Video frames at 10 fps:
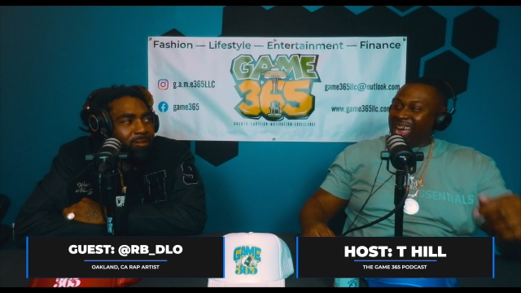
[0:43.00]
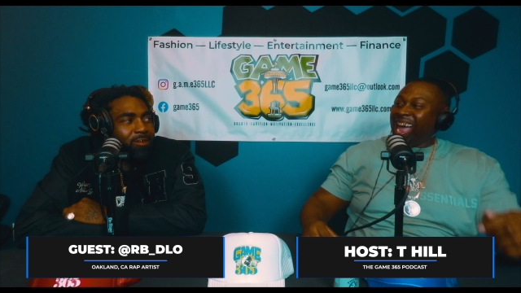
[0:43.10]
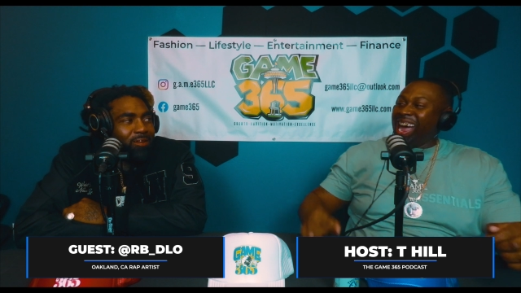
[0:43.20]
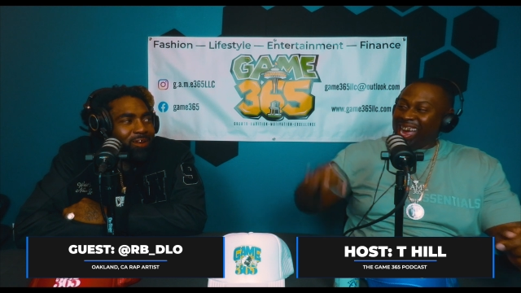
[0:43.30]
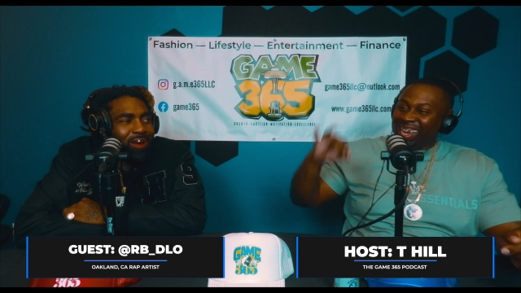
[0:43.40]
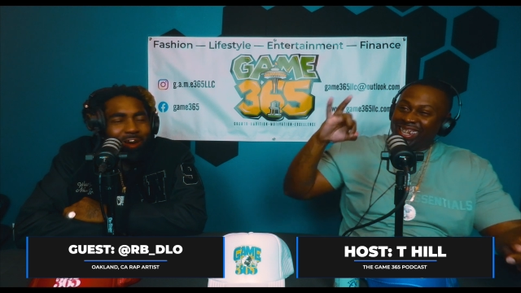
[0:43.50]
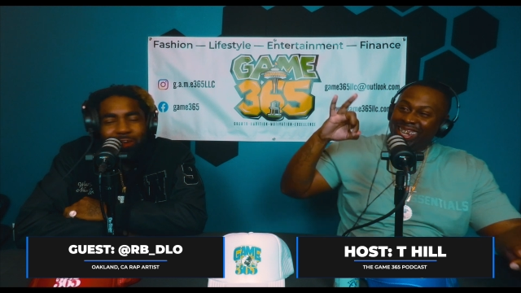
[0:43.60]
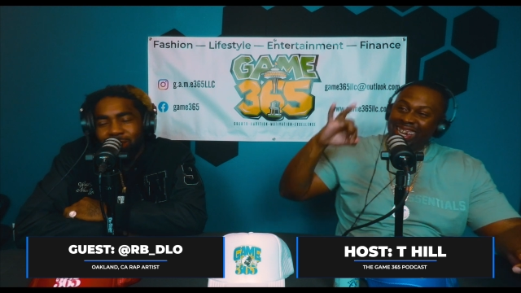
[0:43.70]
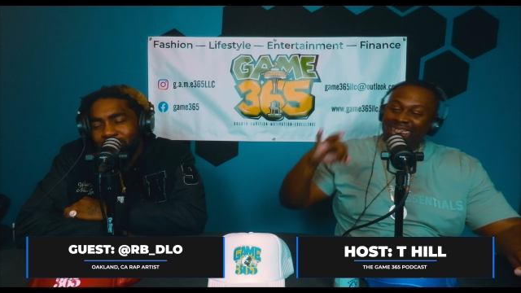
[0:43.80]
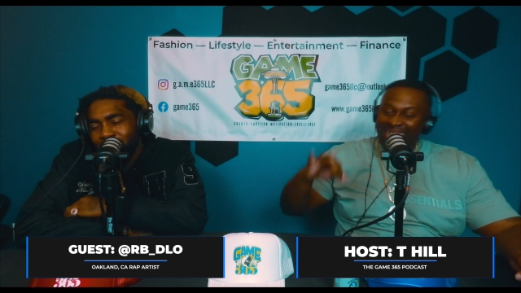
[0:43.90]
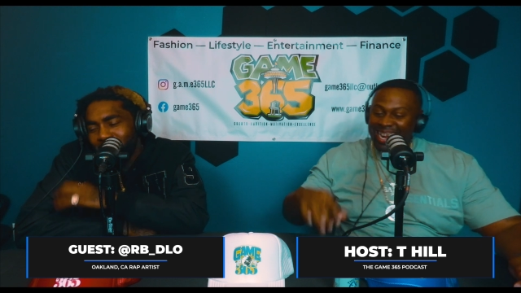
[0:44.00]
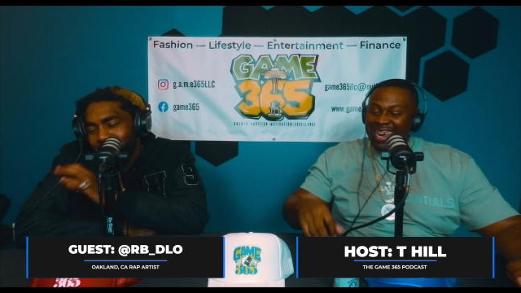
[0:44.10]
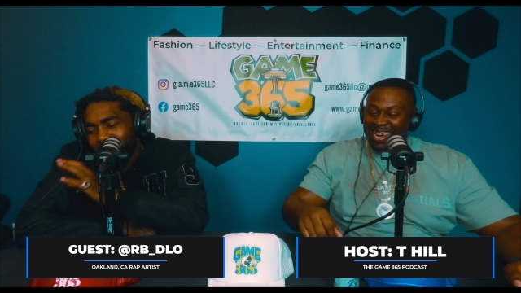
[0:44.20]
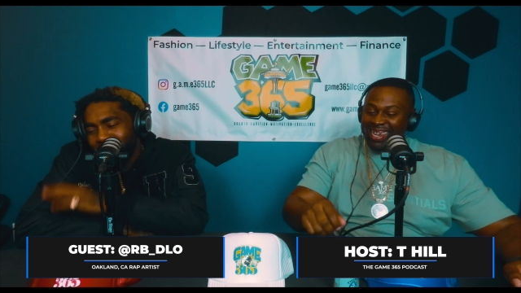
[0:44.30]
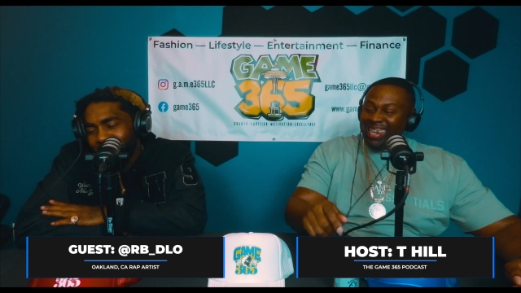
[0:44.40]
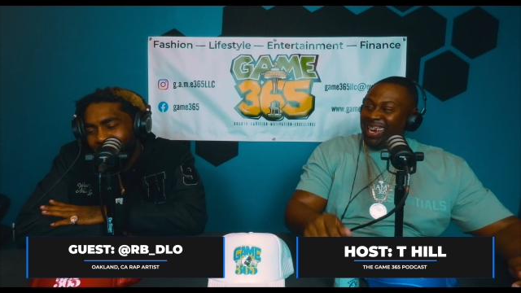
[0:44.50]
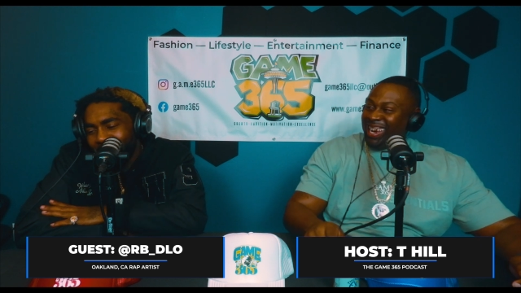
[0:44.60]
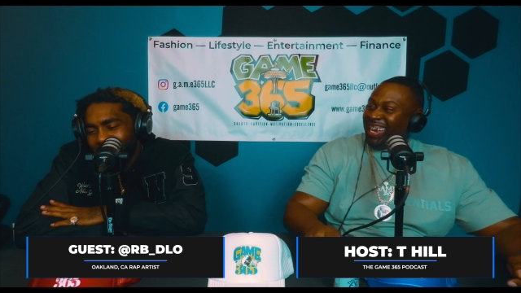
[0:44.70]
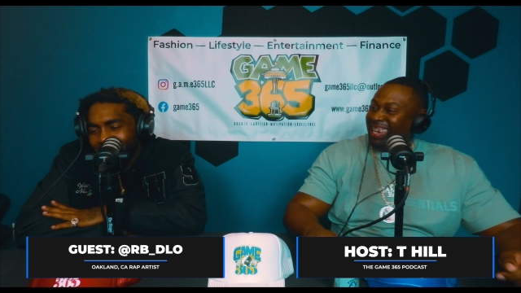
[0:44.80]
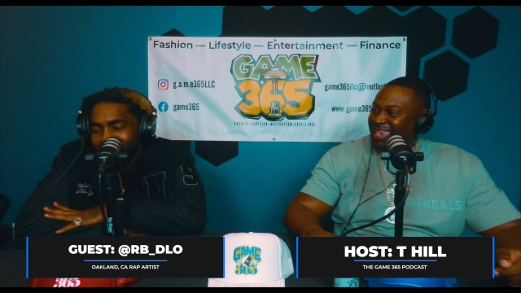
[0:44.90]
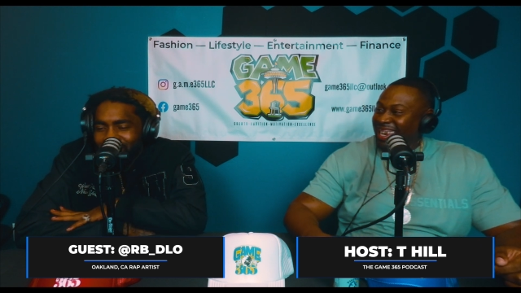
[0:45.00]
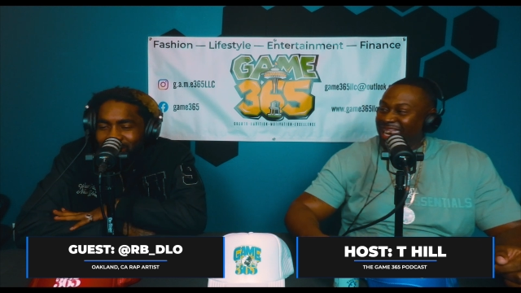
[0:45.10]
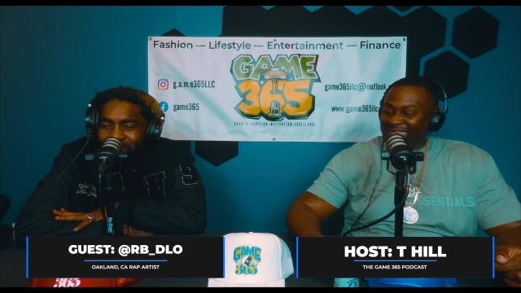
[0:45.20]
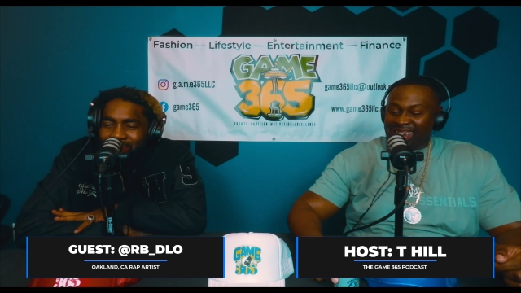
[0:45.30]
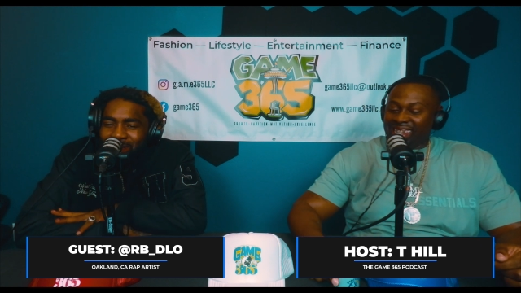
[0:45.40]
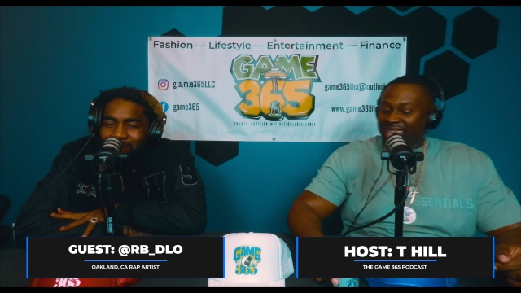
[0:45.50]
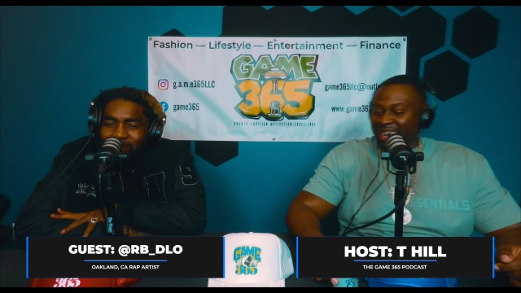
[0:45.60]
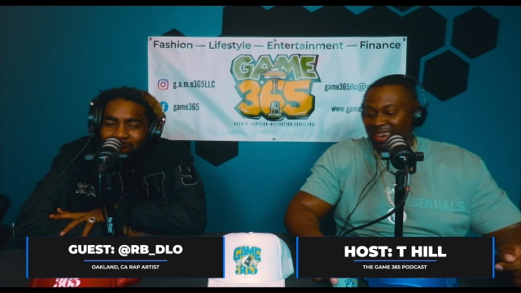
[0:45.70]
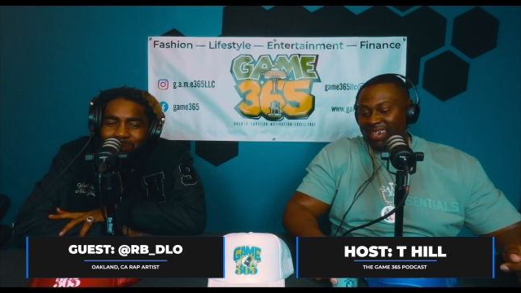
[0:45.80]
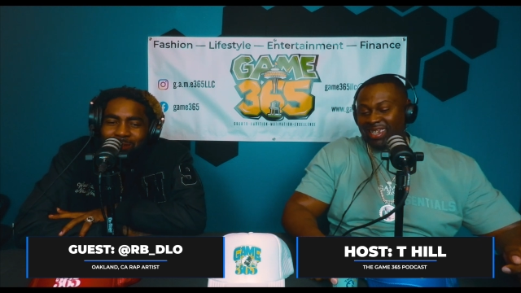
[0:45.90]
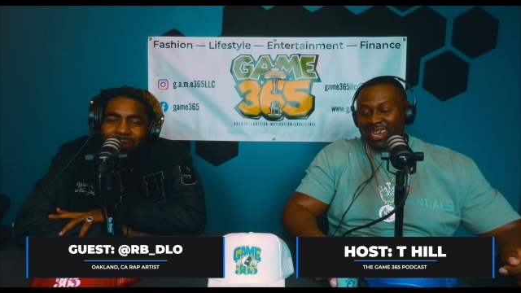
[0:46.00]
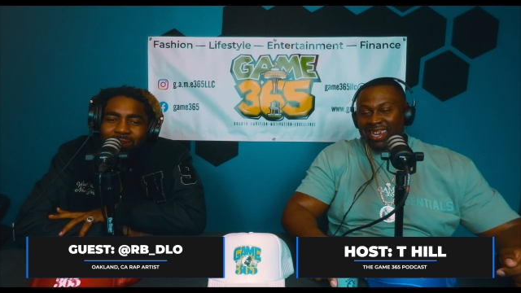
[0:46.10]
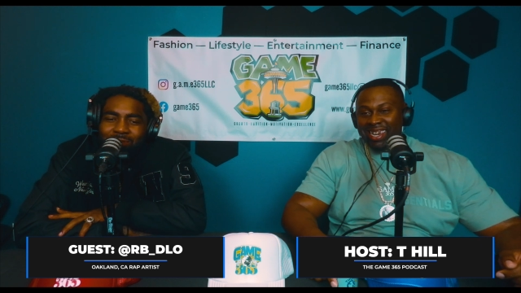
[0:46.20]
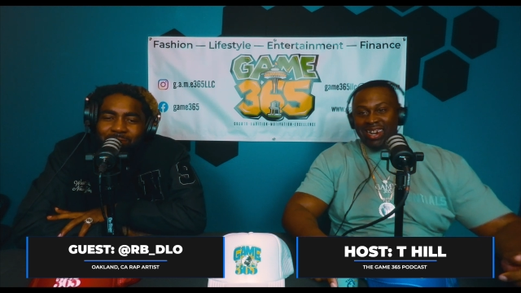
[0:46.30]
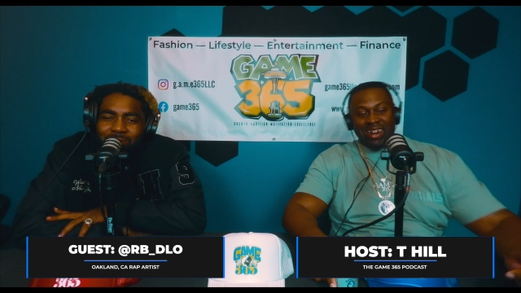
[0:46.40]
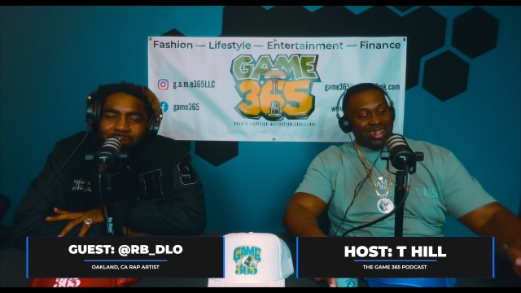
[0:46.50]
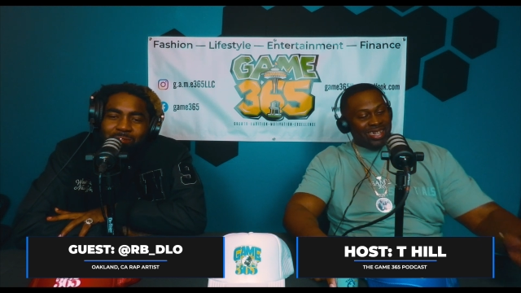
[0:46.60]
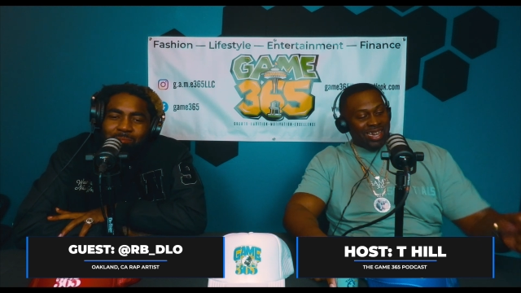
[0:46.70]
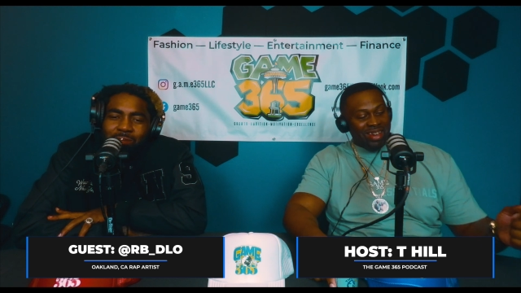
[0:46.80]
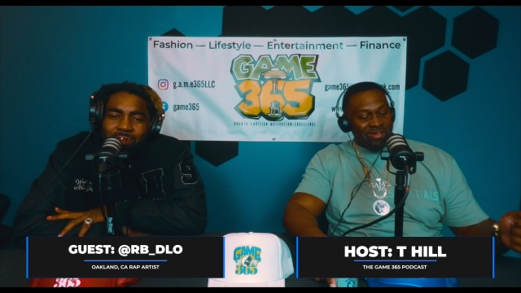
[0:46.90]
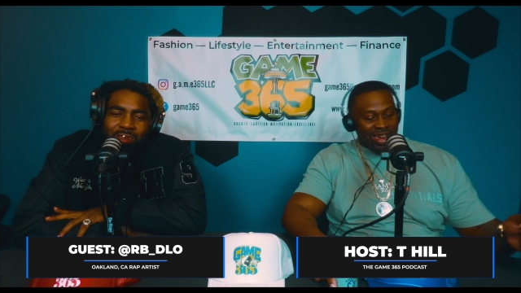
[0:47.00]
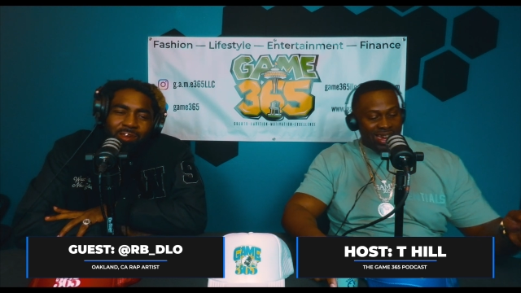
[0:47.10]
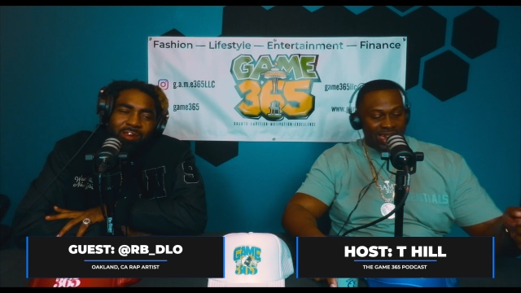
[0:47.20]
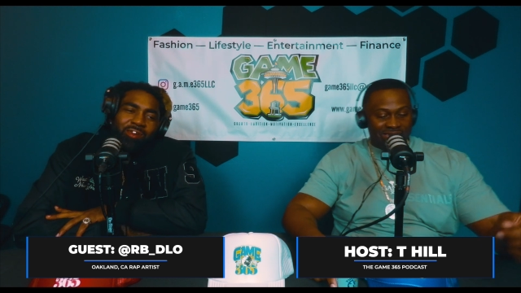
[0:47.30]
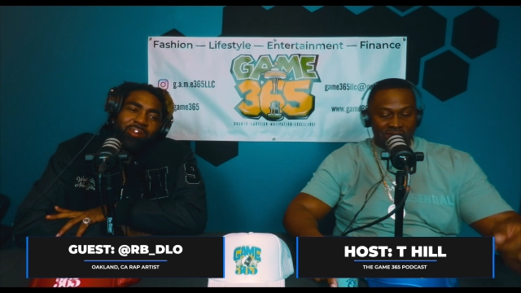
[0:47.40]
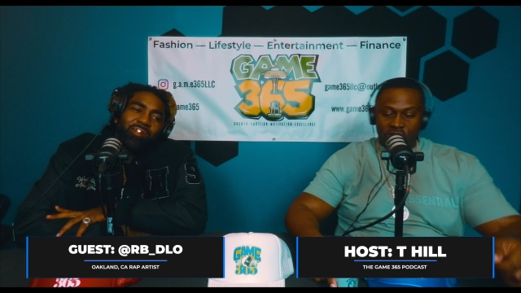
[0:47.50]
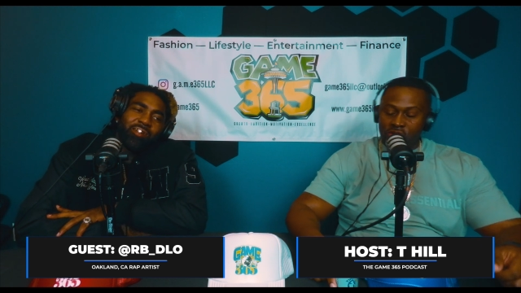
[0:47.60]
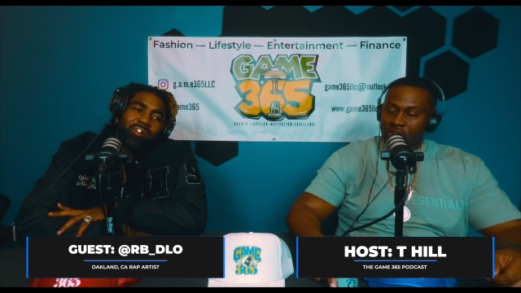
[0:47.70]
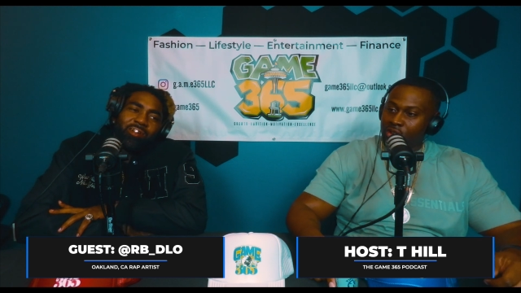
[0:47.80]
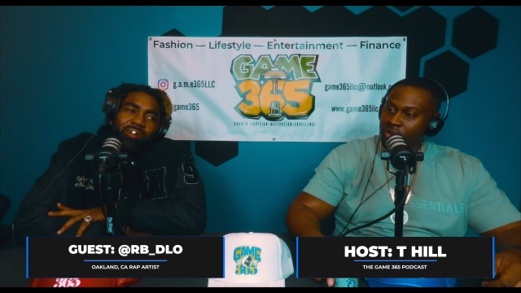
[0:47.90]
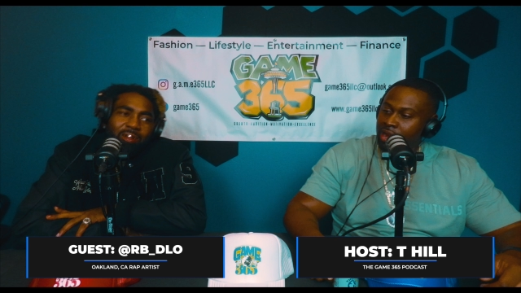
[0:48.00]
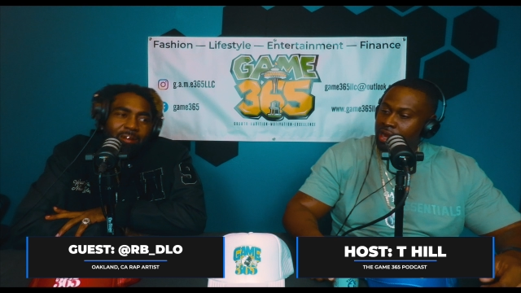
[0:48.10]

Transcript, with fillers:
Speaker 1: oh yeah. you know, we thought yeah, I do yeah. the same guaranteed, way. Guaranteed, guaranteed, man. So you know,